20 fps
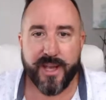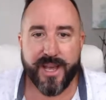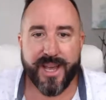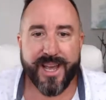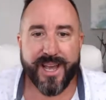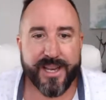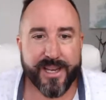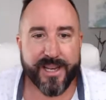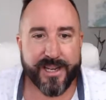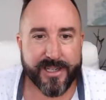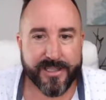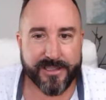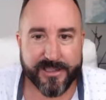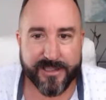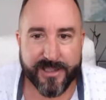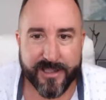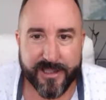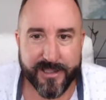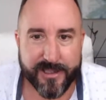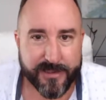And
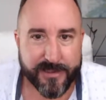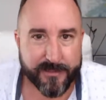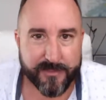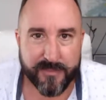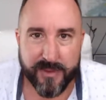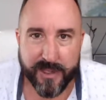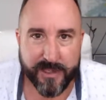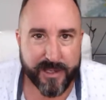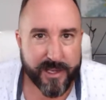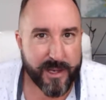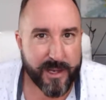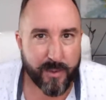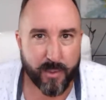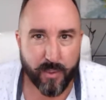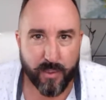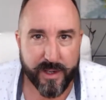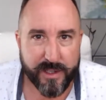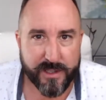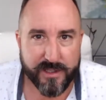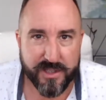I can't
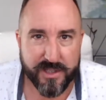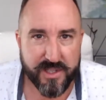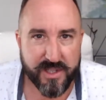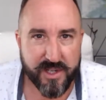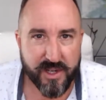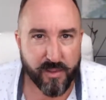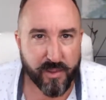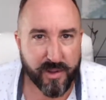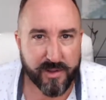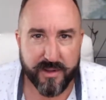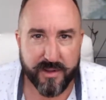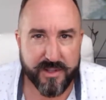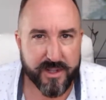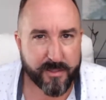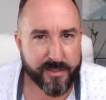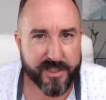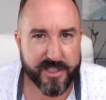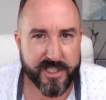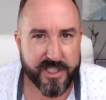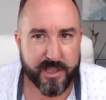wait to share with you some
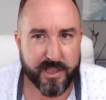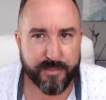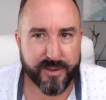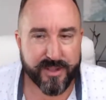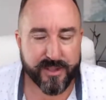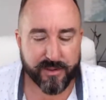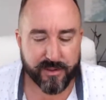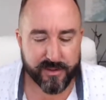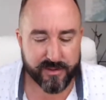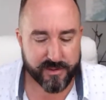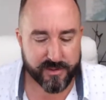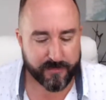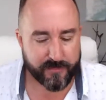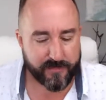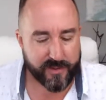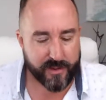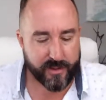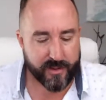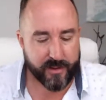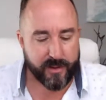of these speakers.
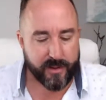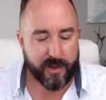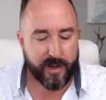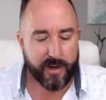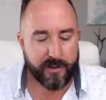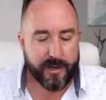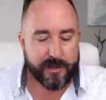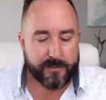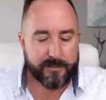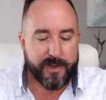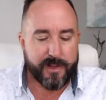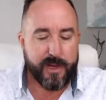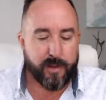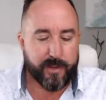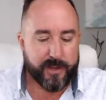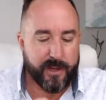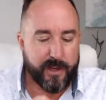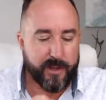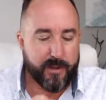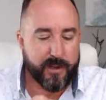All right, here we
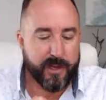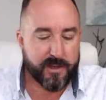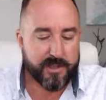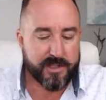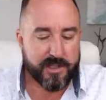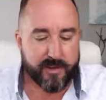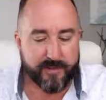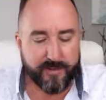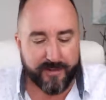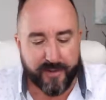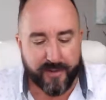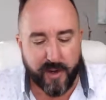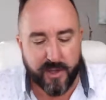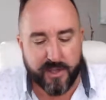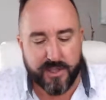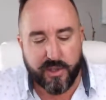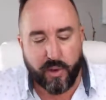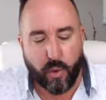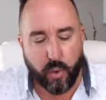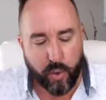go. Here's the
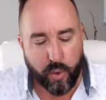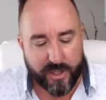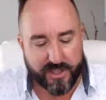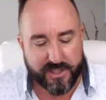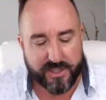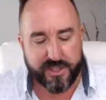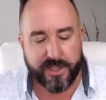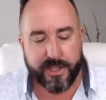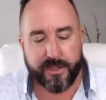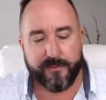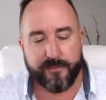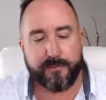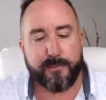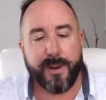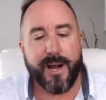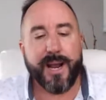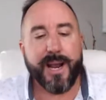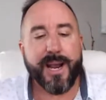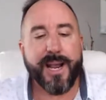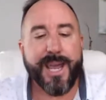first question
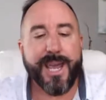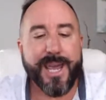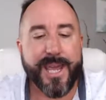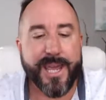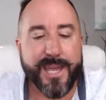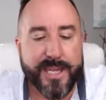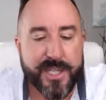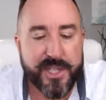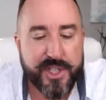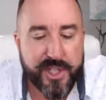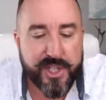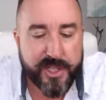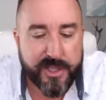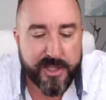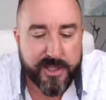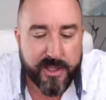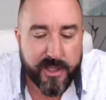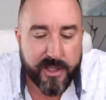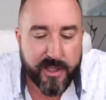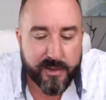by Angie
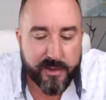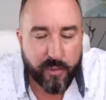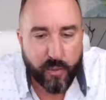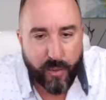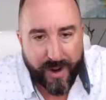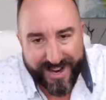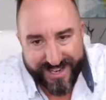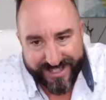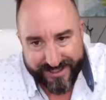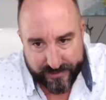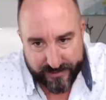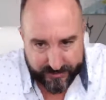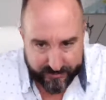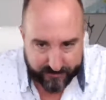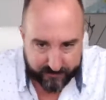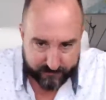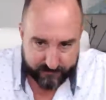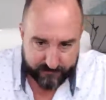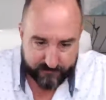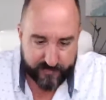Dunn Riley.
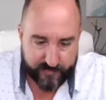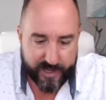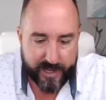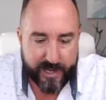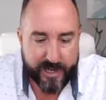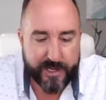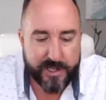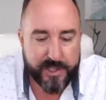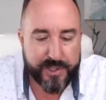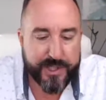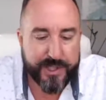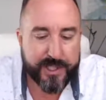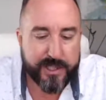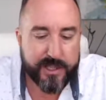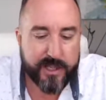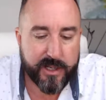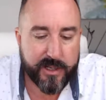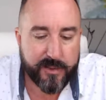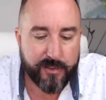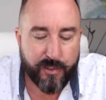Angie
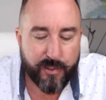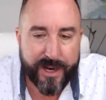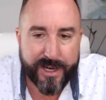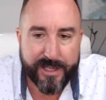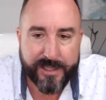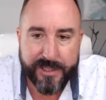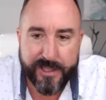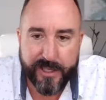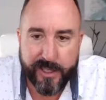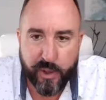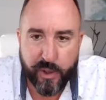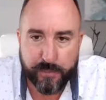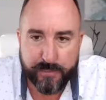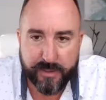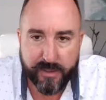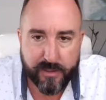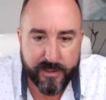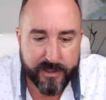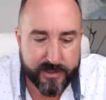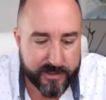Dunn Riley, I hope
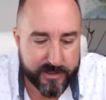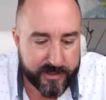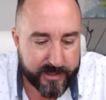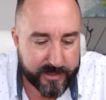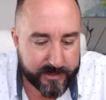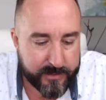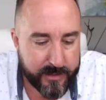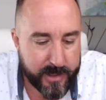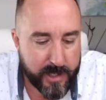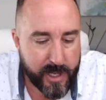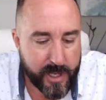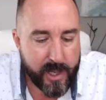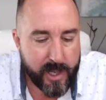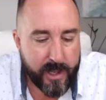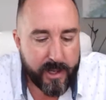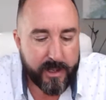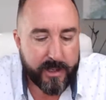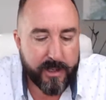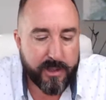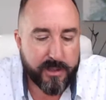you're listening.
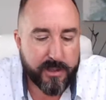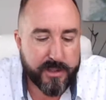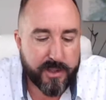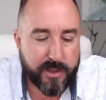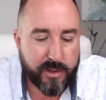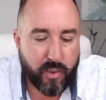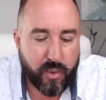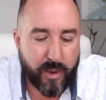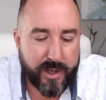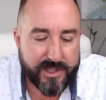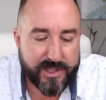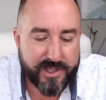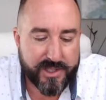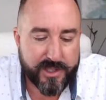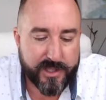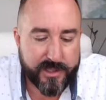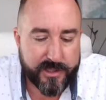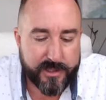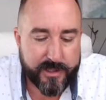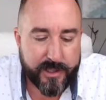Here's your
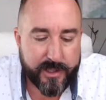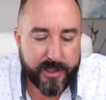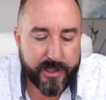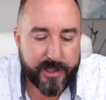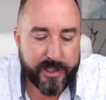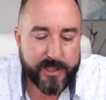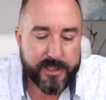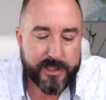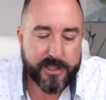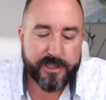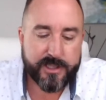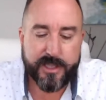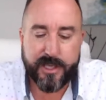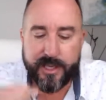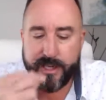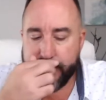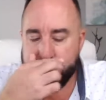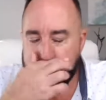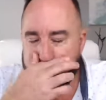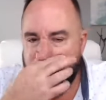question. She
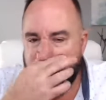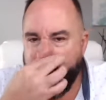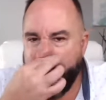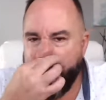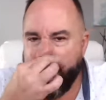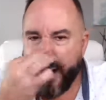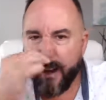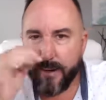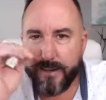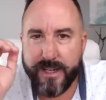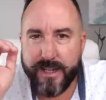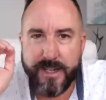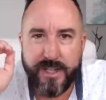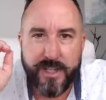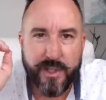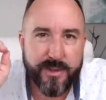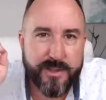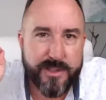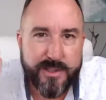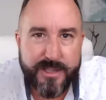says, how can
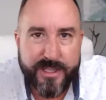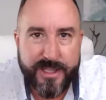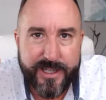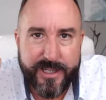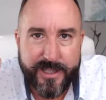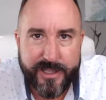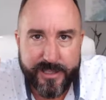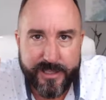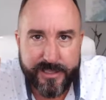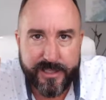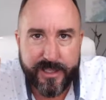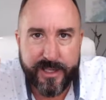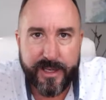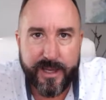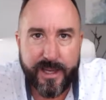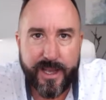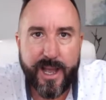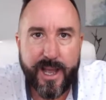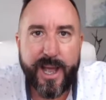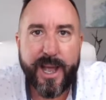you dig
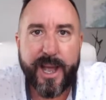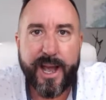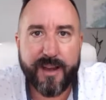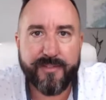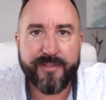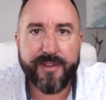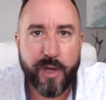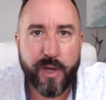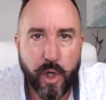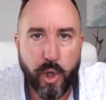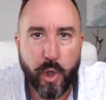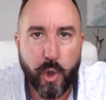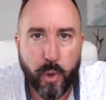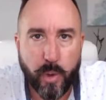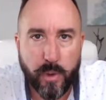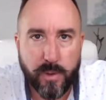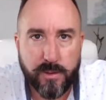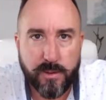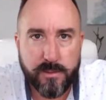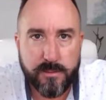half a hole?